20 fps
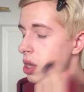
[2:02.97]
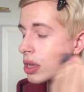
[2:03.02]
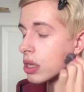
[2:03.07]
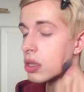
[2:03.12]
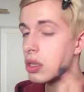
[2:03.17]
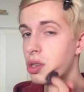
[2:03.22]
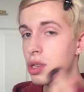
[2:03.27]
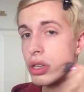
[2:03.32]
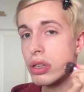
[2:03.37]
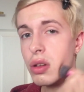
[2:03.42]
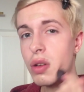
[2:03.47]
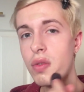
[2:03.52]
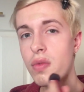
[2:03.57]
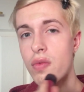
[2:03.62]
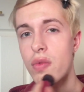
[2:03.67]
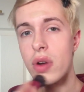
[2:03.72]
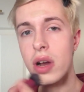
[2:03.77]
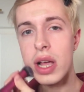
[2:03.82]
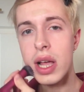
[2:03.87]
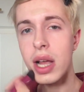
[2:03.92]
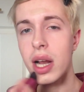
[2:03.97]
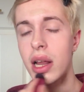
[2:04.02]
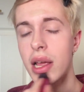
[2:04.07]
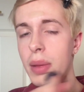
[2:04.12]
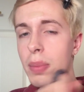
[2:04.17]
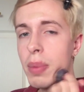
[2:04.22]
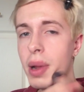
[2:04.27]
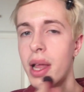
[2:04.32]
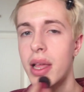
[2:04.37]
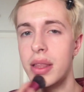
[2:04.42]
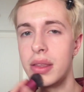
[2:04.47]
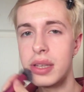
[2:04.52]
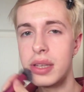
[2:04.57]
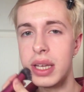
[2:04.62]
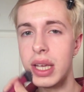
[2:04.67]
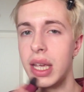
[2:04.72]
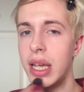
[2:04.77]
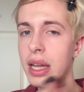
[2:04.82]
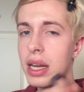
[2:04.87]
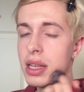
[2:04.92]
so just really
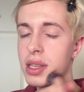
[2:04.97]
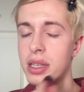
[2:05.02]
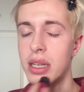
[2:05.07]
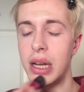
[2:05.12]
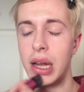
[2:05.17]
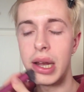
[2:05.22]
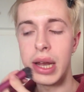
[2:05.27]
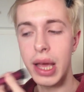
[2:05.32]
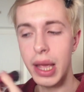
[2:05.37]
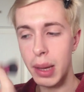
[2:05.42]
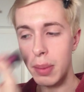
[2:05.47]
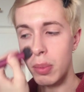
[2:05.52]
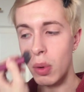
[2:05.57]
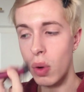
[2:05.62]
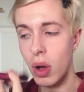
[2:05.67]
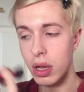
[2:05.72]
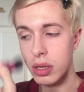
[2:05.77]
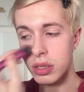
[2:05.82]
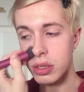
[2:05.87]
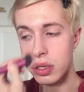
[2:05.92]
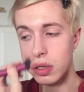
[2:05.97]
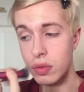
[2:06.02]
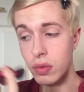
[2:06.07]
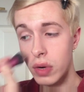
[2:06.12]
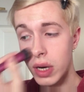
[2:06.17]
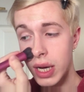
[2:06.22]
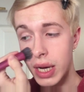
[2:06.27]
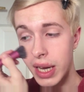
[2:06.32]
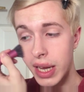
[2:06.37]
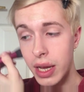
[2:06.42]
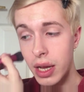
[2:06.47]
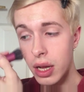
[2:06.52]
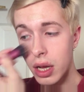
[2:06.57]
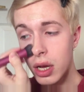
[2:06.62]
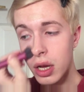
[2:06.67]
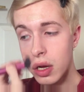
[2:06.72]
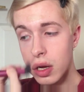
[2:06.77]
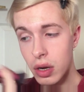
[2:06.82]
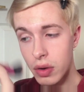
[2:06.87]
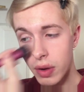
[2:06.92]
blending it in is going to enable us to really
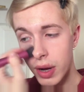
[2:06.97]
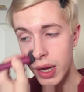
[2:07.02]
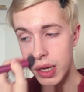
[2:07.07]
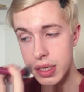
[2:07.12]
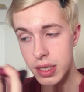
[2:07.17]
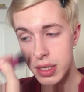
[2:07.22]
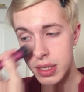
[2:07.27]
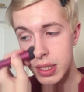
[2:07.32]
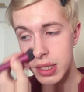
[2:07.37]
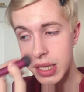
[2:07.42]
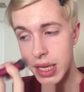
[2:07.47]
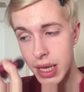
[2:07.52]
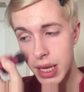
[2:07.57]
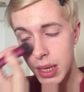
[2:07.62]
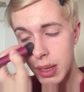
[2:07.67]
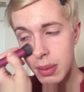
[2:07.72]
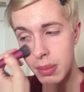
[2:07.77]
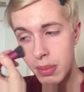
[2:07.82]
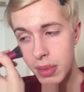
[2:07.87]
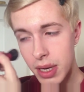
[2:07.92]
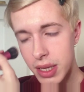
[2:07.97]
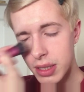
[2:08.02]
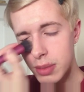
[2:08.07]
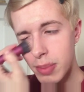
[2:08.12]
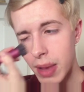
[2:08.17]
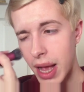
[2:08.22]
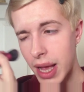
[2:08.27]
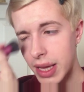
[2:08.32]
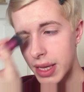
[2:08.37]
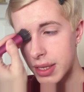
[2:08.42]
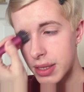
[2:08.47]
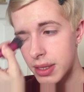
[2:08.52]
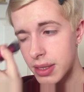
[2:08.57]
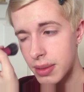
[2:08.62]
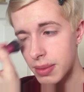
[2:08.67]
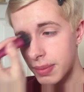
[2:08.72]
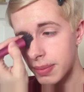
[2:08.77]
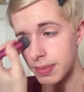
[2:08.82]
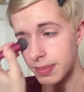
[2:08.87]
create a seamless base.